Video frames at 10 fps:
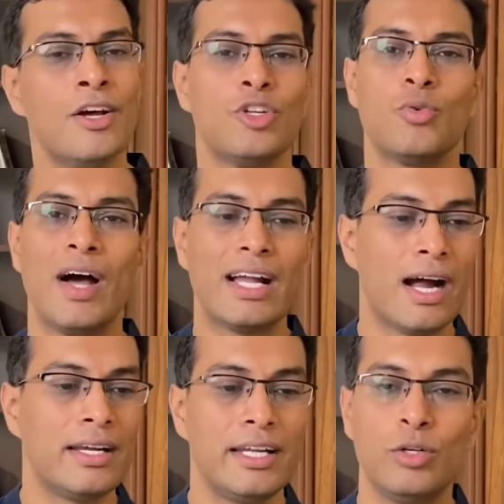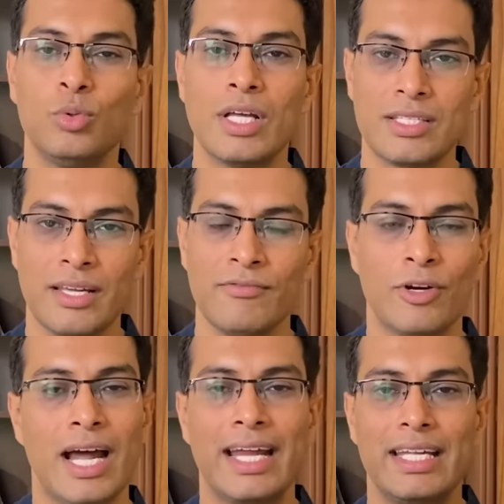So why can't he do the same for
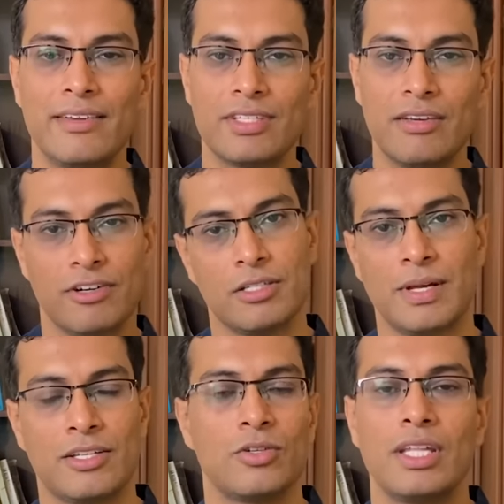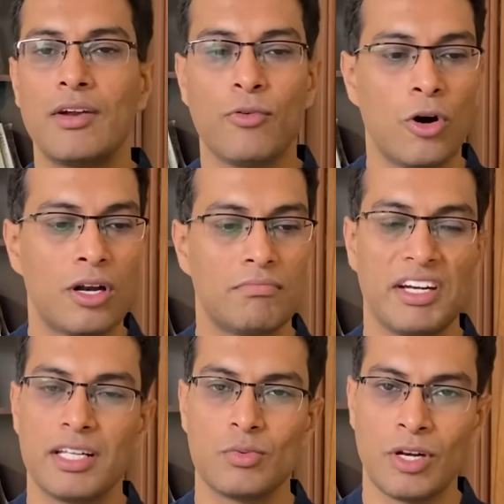IDFC First Bank? So therefore,
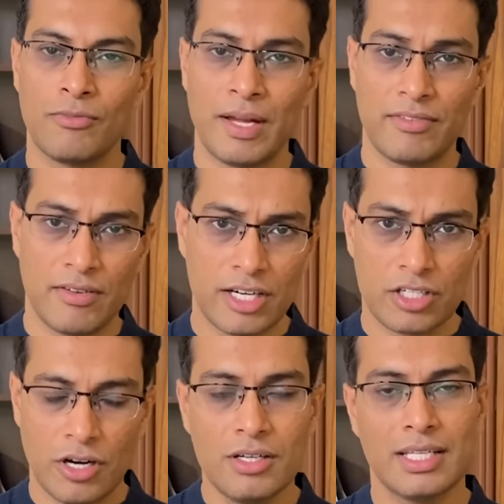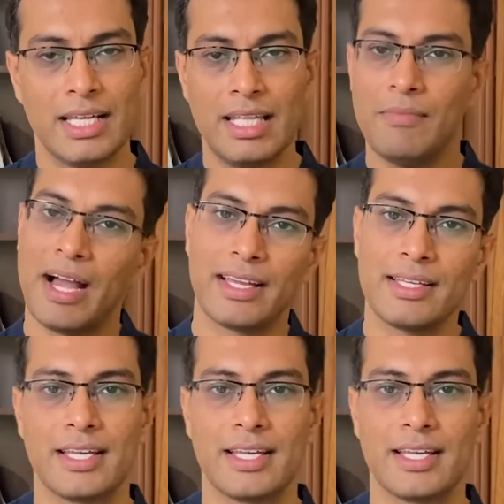it is one of my favorite stocks in the banking